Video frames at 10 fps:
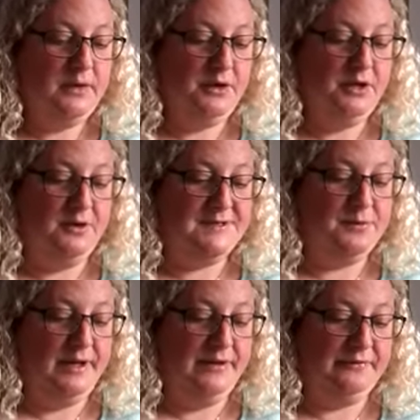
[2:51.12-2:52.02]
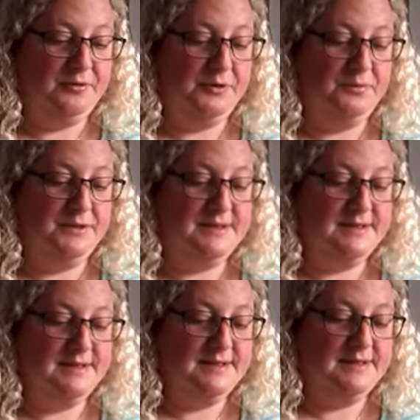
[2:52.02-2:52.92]
Coco was quiet for a
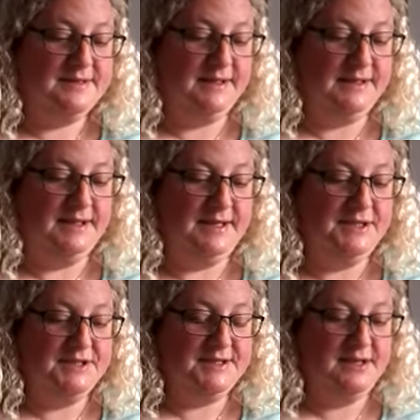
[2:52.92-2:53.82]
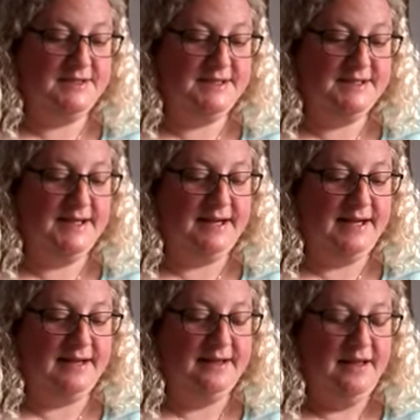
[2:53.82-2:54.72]
moment. Suddenly, she started
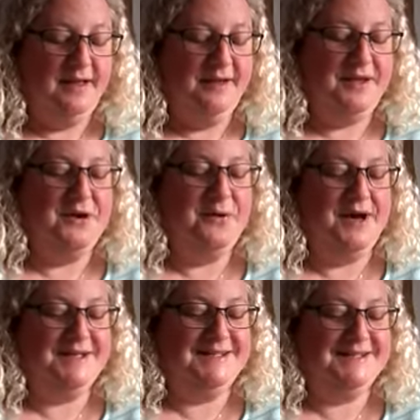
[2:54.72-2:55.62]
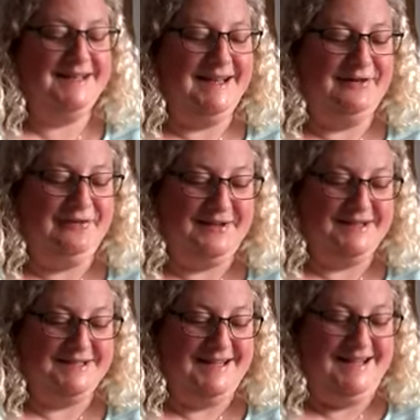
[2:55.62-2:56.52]
giggling. "You are silly,
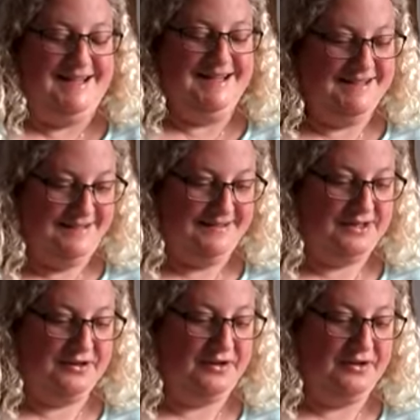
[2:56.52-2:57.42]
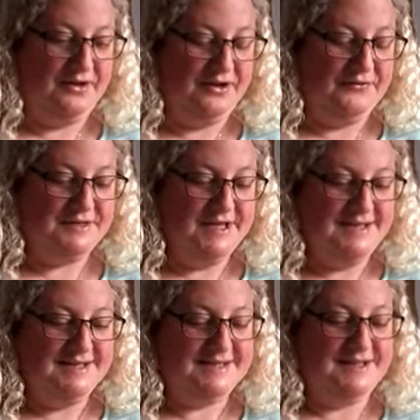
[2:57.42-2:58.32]
Fuzzy," Coco laughed.
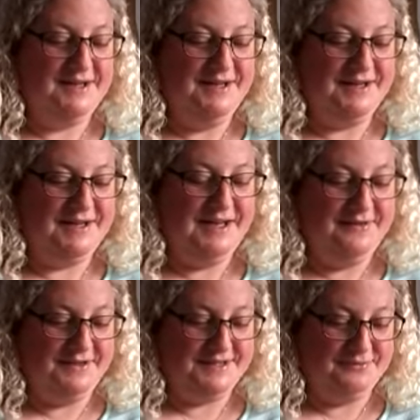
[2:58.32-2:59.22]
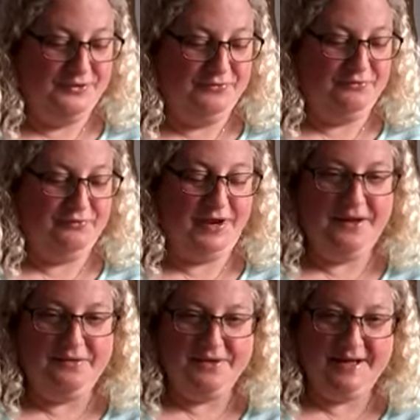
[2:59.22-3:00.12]
"Scarlet Cleaver doesn't want
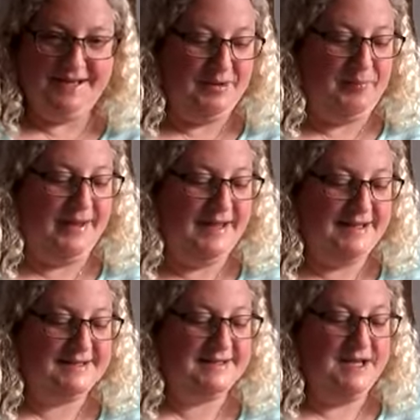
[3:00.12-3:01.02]
real guinea pigs.